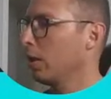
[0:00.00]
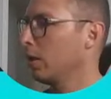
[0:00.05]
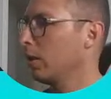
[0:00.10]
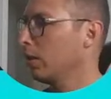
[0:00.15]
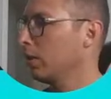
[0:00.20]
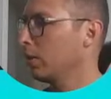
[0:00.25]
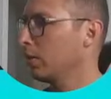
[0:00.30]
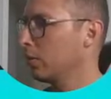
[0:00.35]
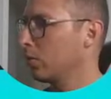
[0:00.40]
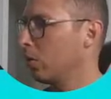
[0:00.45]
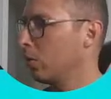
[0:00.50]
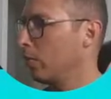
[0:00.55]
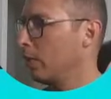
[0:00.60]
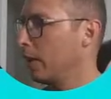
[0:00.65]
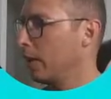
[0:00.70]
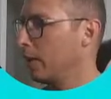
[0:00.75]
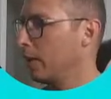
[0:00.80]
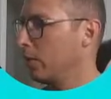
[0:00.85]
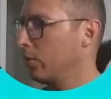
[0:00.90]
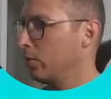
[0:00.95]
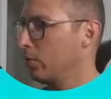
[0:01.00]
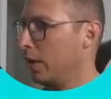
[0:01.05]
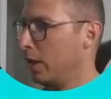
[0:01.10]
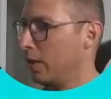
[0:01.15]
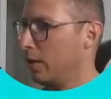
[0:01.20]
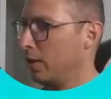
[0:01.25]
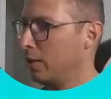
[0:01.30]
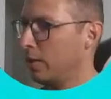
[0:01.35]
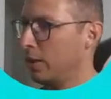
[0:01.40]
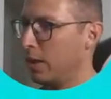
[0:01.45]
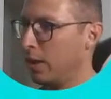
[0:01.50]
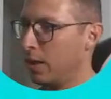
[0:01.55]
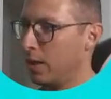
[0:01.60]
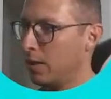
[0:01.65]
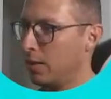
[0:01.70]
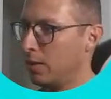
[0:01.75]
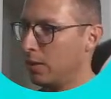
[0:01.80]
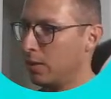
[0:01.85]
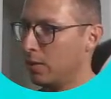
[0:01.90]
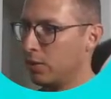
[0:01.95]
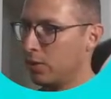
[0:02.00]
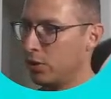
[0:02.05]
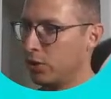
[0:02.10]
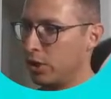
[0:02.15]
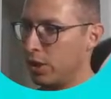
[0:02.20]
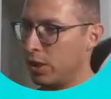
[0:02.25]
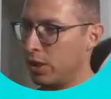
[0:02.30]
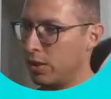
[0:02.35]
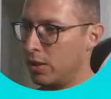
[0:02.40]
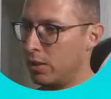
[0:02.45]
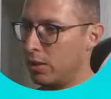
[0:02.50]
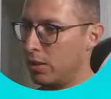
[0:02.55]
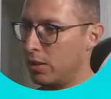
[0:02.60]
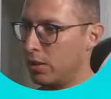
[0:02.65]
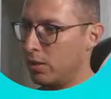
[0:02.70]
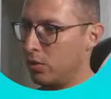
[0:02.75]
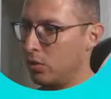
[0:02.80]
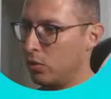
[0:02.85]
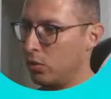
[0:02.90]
let's go back into edit again. Change this